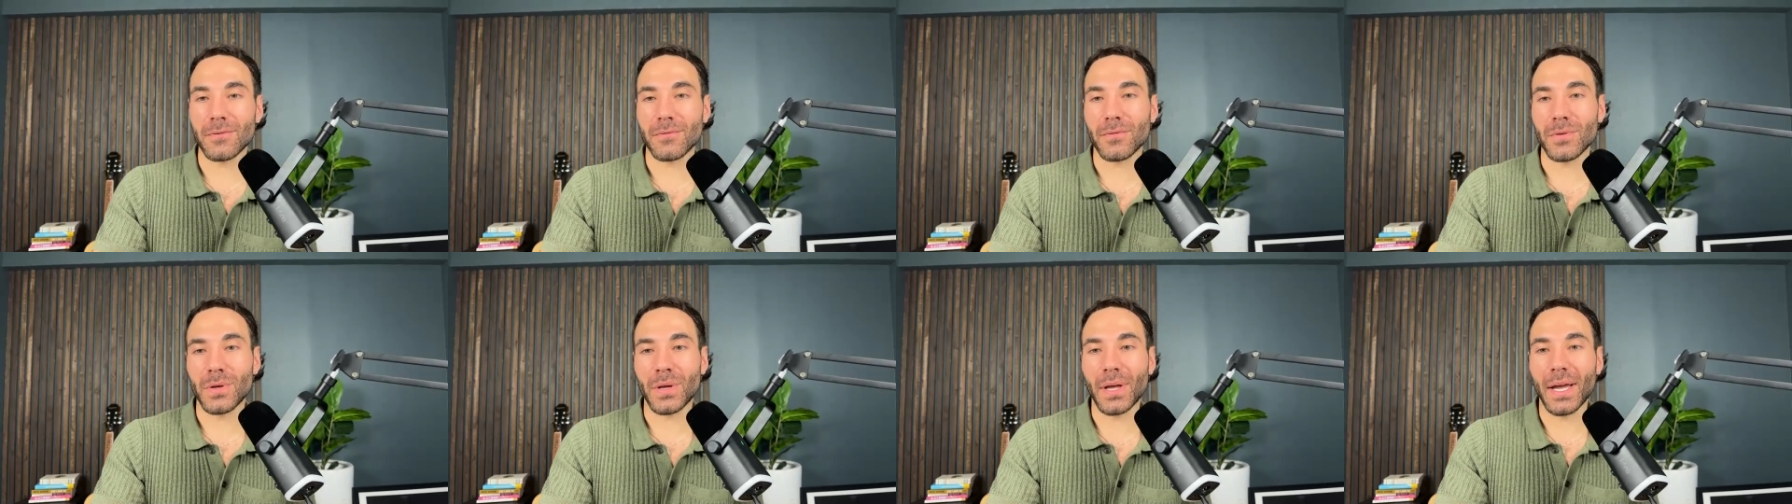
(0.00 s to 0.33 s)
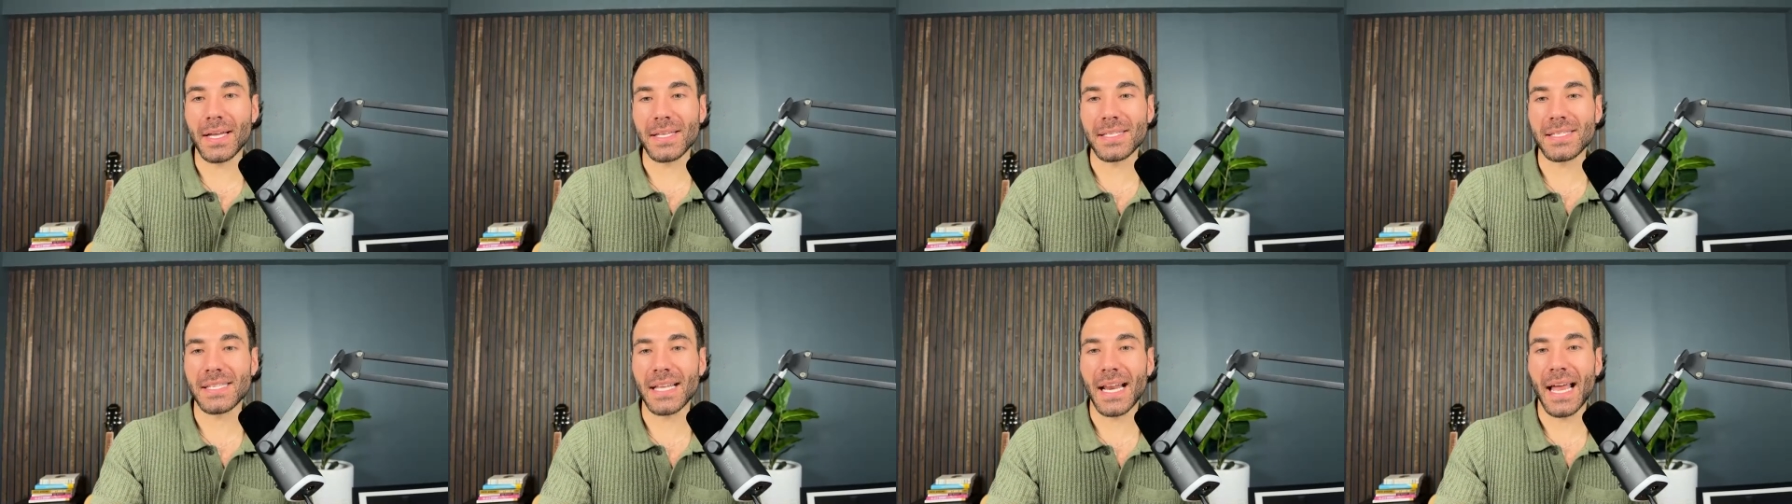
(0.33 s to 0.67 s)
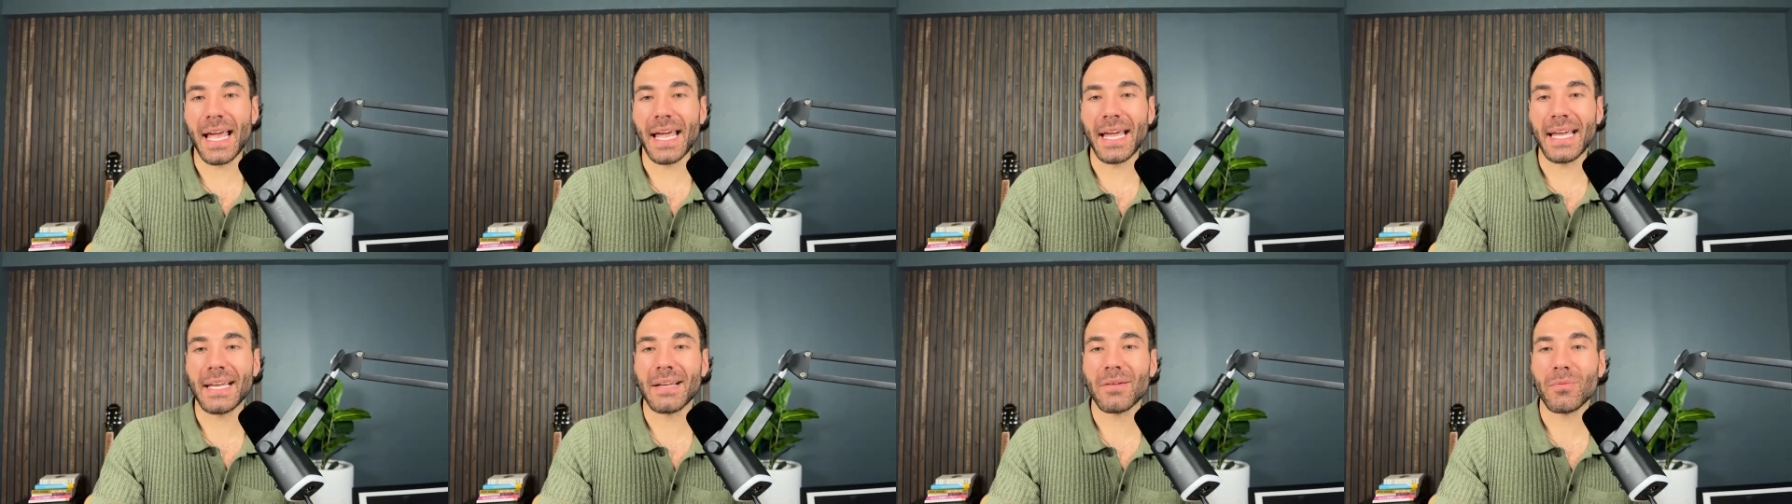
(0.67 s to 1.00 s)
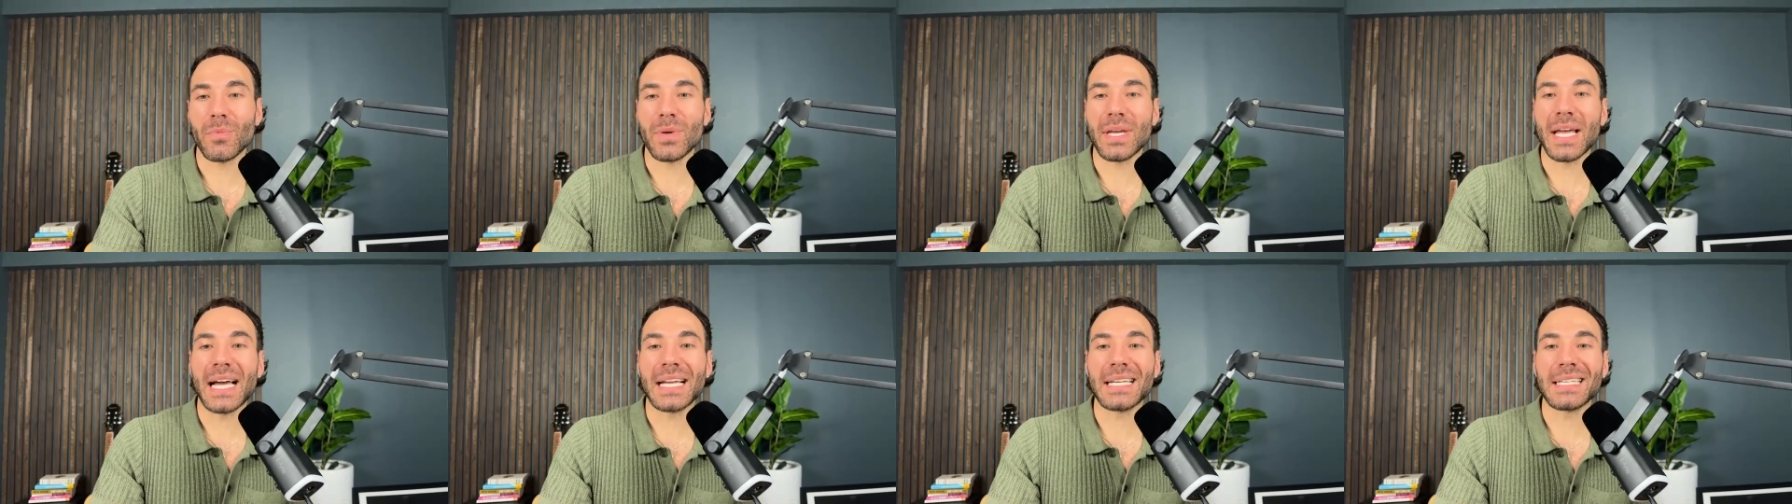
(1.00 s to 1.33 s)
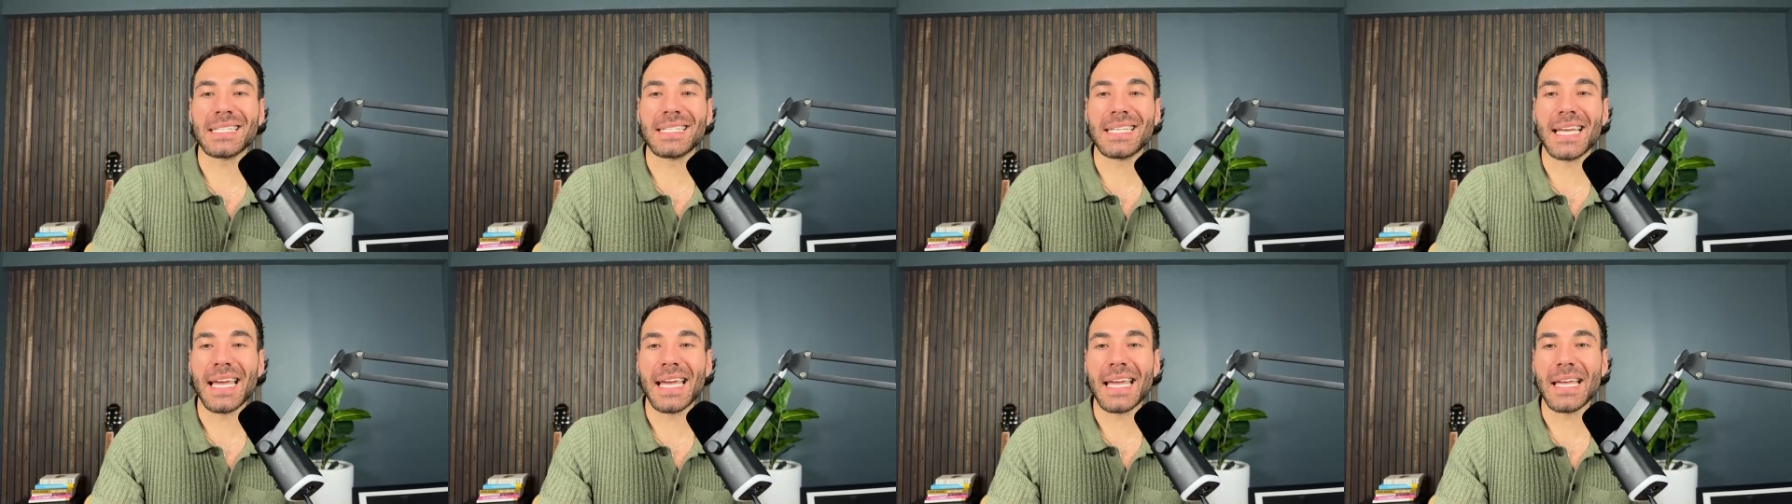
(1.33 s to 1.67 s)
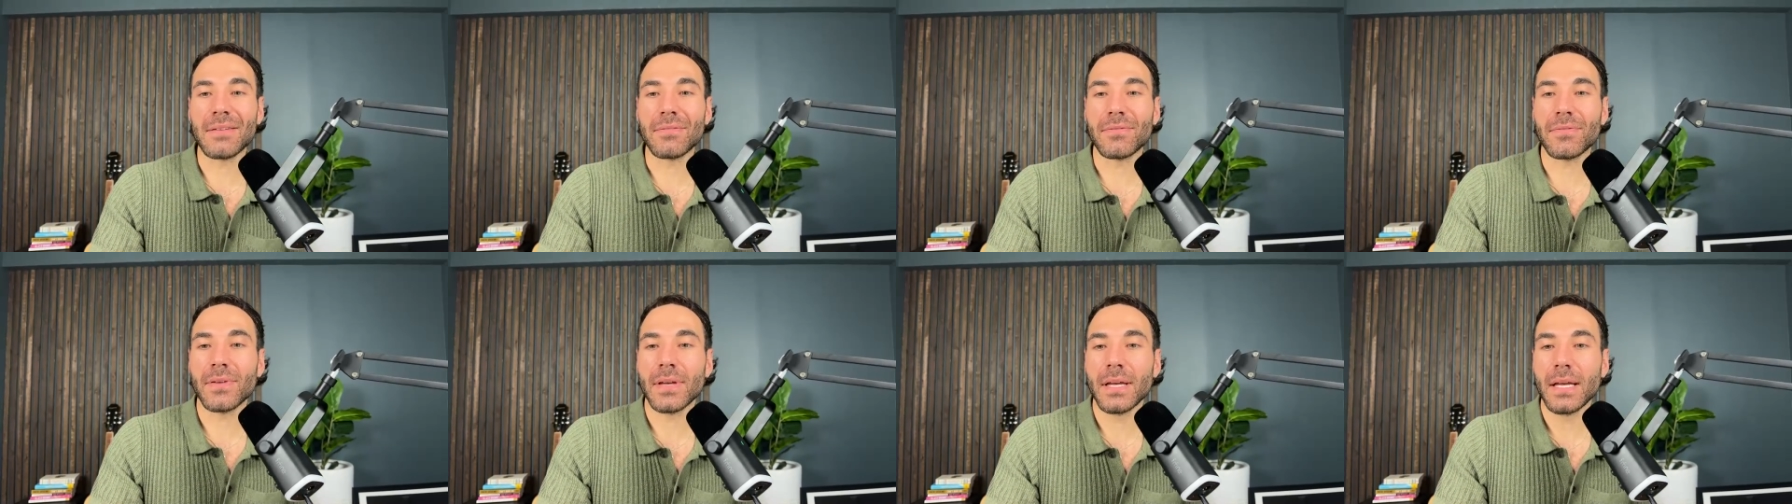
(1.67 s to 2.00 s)
for you guys today, we got
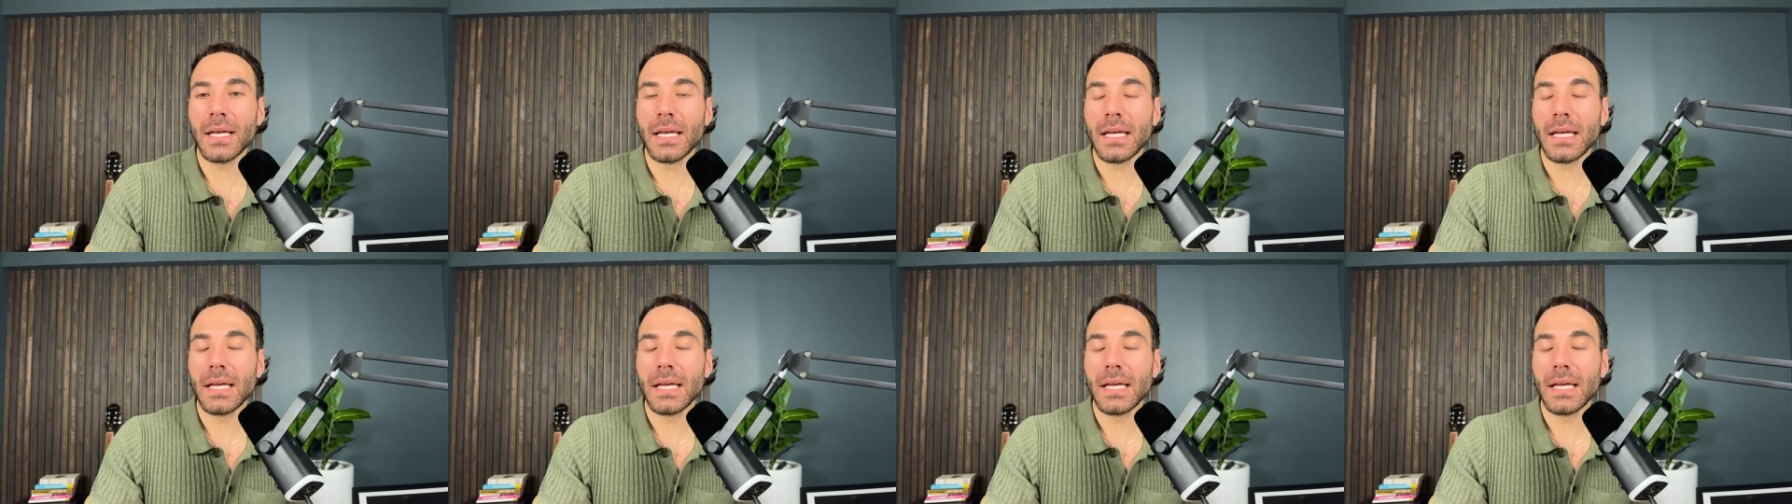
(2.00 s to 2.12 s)
Dave.